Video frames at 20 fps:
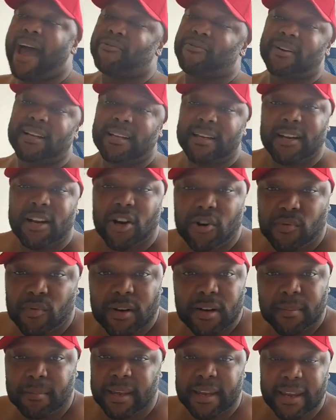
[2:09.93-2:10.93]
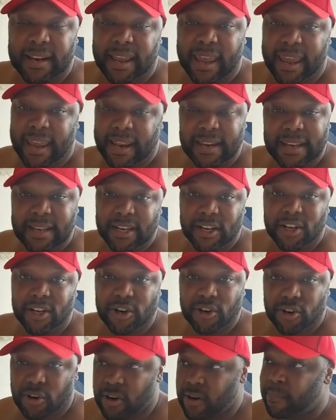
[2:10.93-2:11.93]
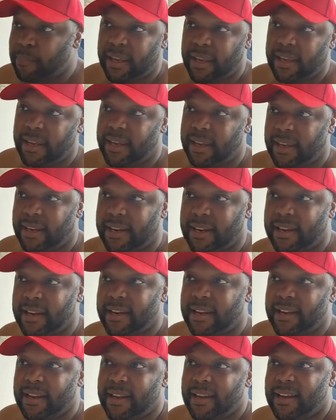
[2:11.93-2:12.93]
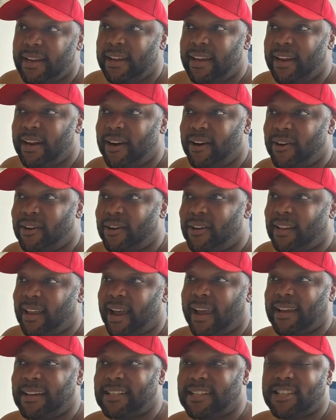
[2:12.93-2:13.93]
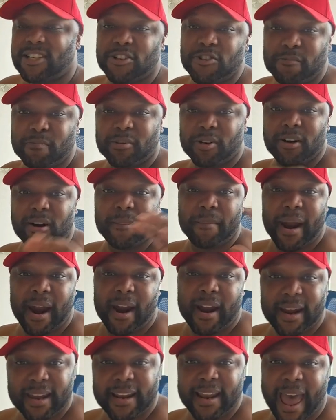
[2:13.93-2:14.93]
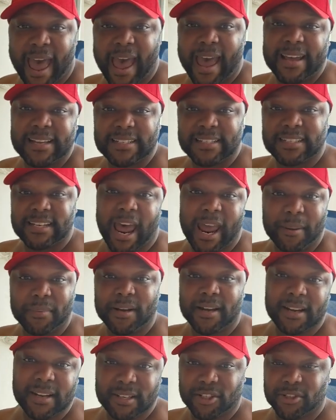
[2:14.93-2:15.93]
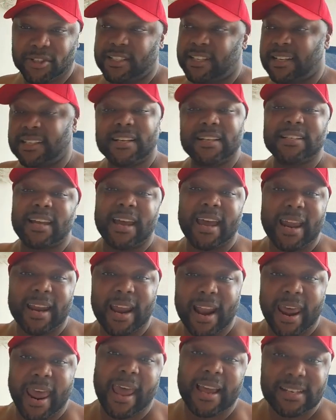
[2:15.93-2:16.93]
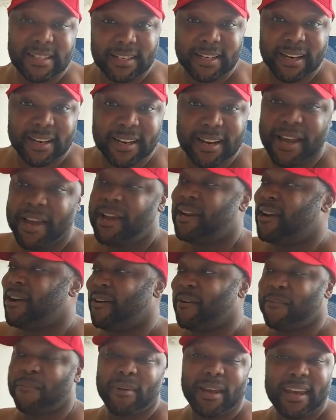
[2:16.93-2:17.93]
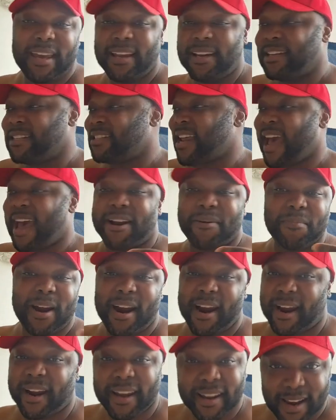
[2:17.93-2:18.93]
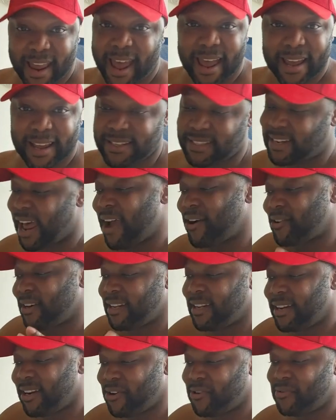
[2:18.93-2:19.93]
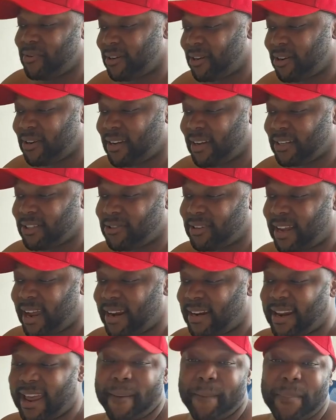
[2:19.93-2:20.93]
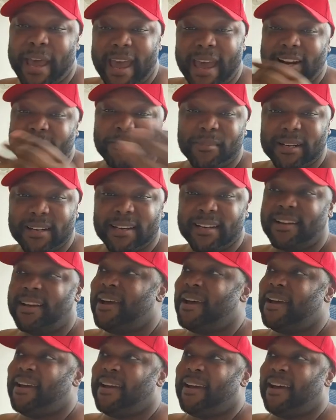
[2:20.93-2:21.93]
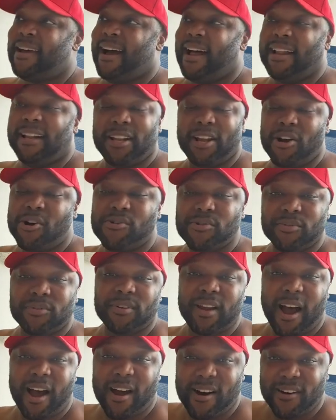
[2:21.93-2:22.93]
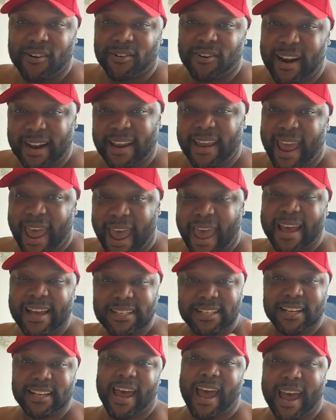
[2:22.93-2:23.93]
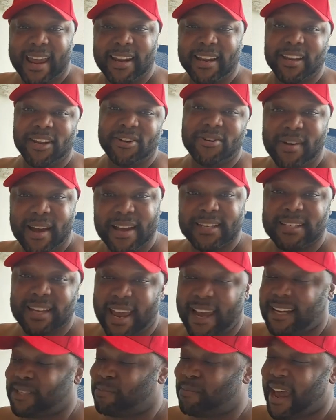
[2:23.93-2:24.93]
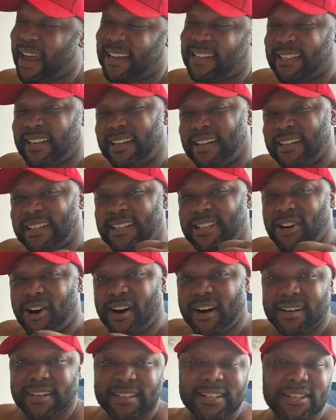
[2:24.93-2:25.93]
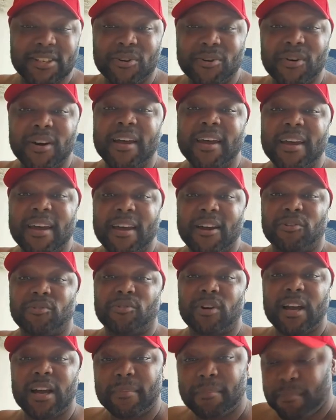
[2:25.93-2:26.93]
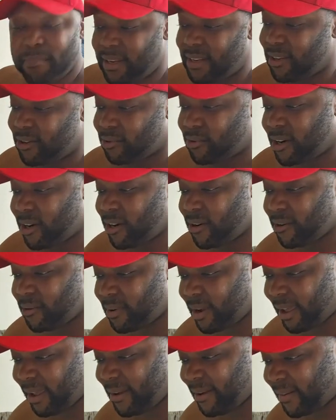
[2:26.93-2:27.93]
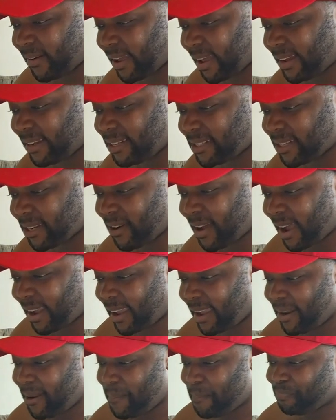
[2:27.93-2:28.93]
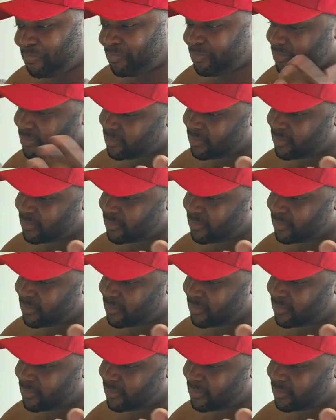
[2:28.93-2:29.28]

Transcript: I really don't want to be in any European, you know, like super Americanized type country. Just because they got an accent don't mean it's not Americanized. I really don't want no country like that. Panama alone already has a lot of U.S. expats and it's starting to rub me the wrong way, okay? So I get it.